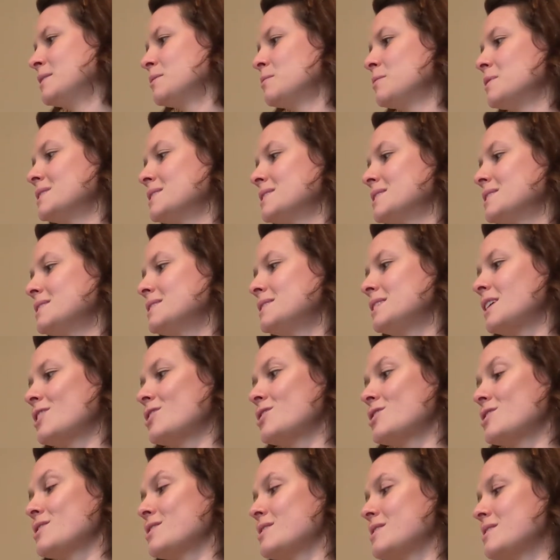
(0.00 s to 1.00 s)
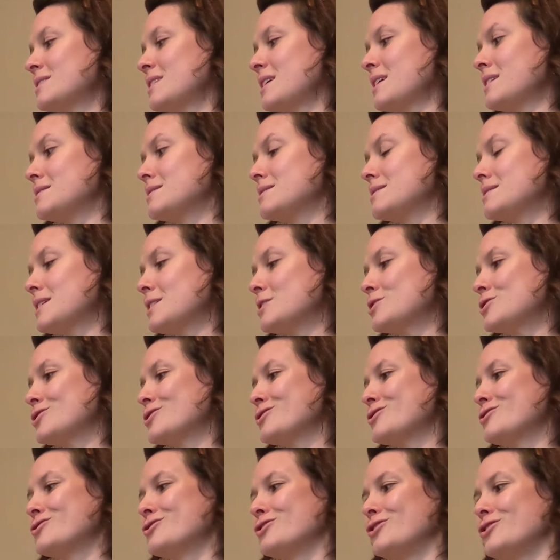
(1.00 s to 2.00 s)
What
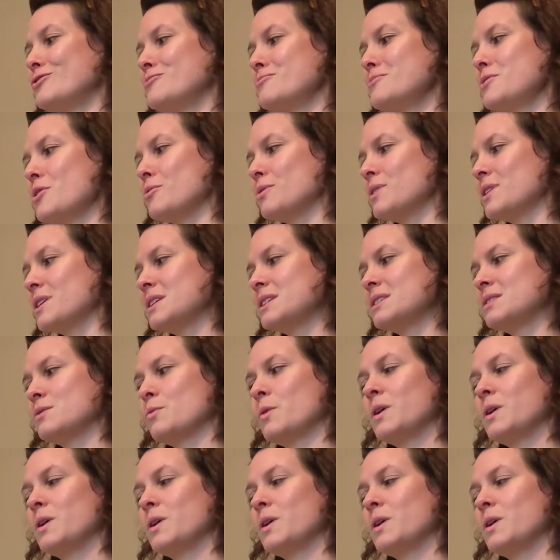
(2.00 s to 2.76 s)
sensations do you notice